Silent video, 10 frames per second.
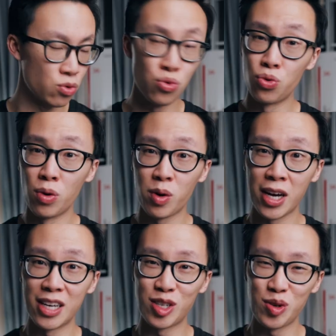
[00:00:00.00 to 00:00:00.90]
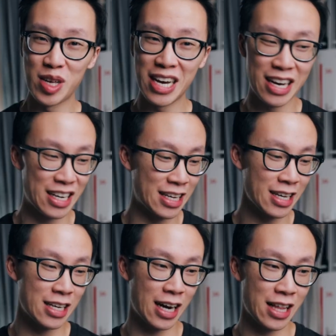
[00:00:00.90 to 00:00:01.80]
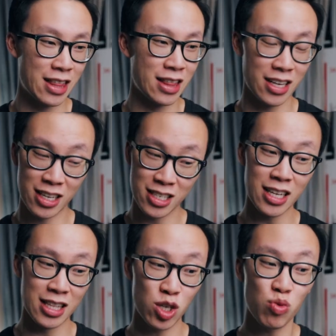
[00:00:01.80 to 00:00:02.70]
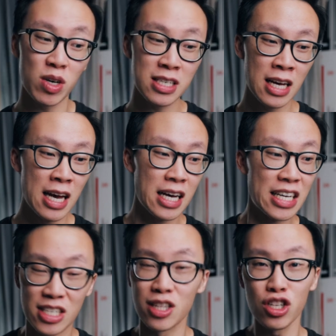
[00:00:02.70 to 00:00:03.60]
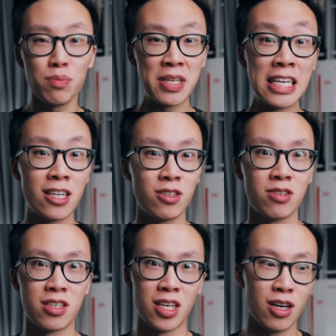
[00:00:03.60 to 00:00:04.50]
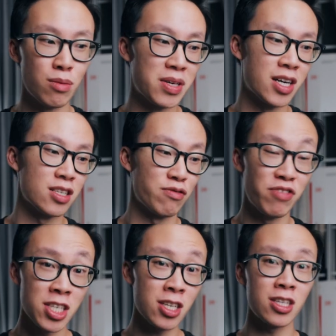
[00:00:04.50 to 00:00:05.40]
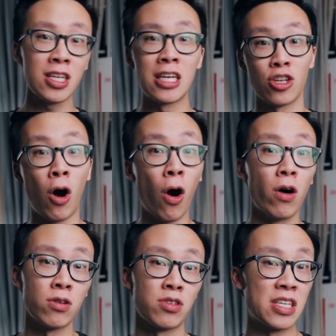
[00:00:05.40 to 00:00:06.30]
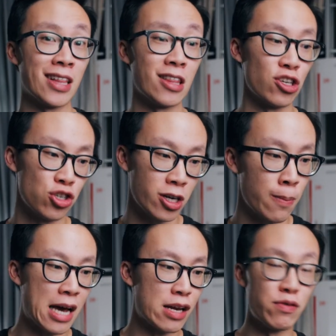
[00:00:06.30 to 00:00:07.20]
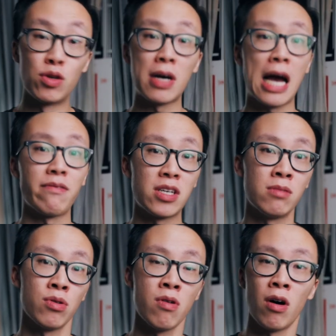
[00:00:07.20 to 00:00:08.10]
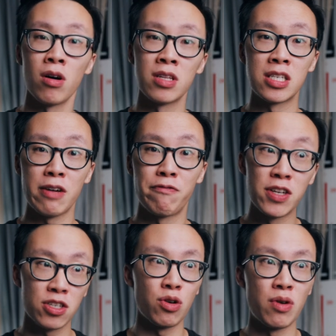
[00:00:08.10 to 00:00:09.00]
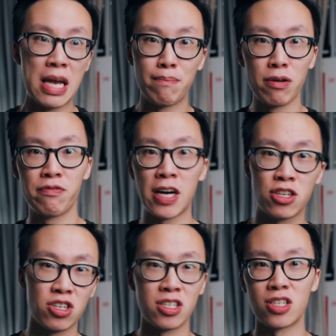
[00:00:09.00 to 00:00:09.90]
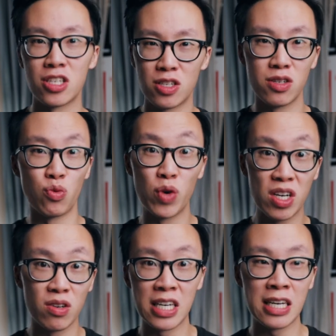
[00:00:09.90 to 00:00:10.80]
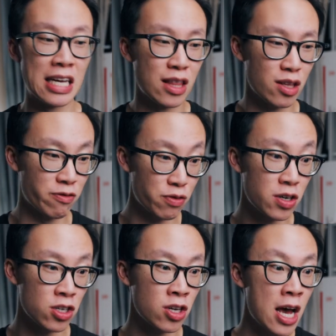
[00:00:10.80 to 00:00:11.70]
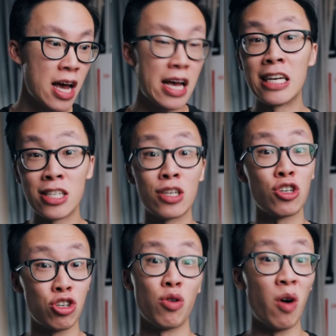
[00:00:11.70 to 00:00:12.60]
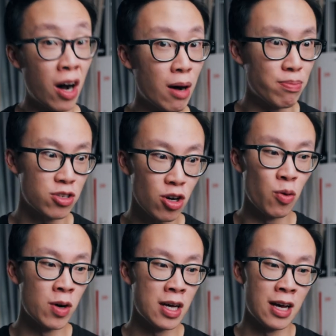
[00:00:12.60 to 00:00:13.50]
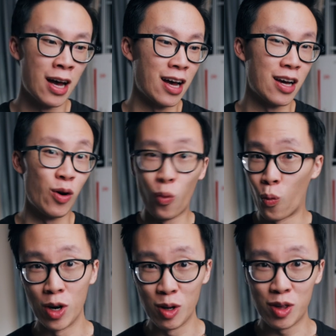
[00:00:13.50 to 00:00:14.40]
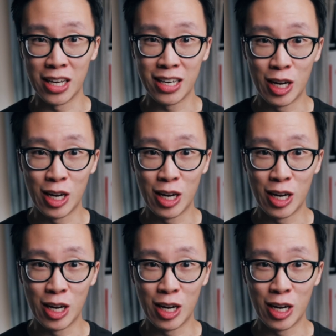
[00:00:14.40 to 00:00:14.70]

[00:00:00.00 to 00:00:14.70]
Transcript: Ooh, okay, so yeah, again, like I said, this one is a little bit easier to tell because physically it's harder to get the shot. And if you don't have a gimbal, all these physical imperfections, these little wiggling in the footage is gonna show up. So, what do you think?